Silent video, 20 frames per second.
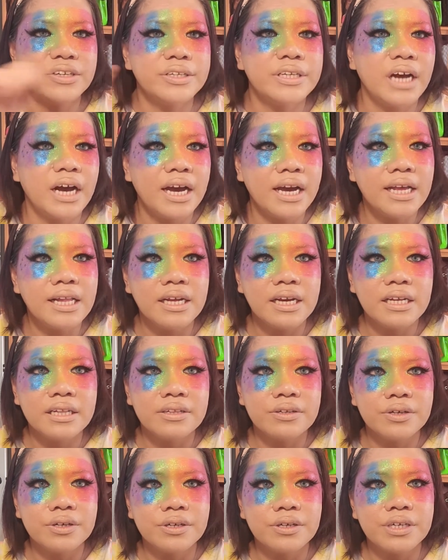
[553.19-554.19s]
The
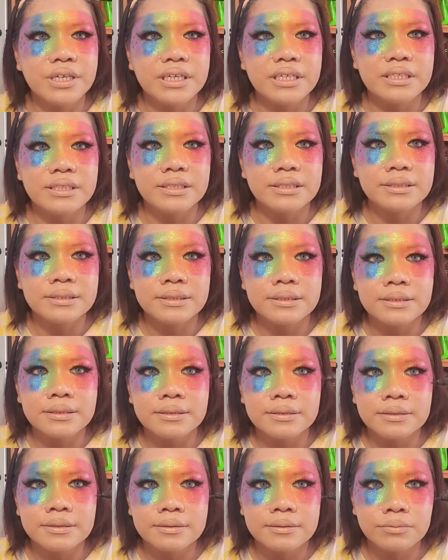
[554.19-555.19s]
eyeliner, it's
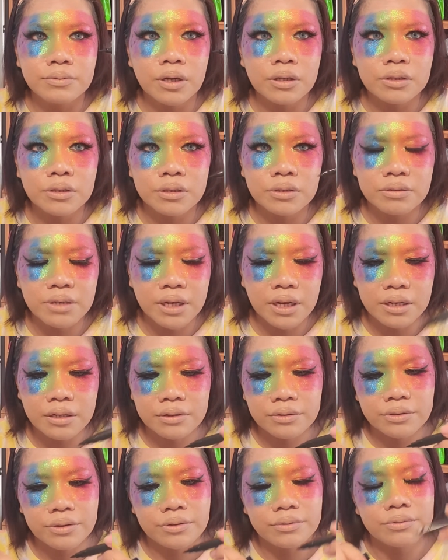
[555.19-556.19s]
watery. I
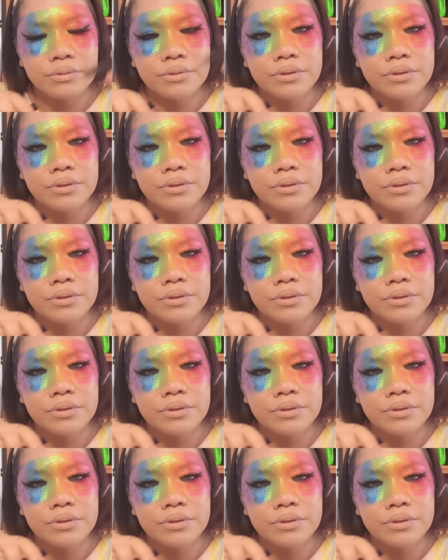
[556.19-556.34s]
don't know.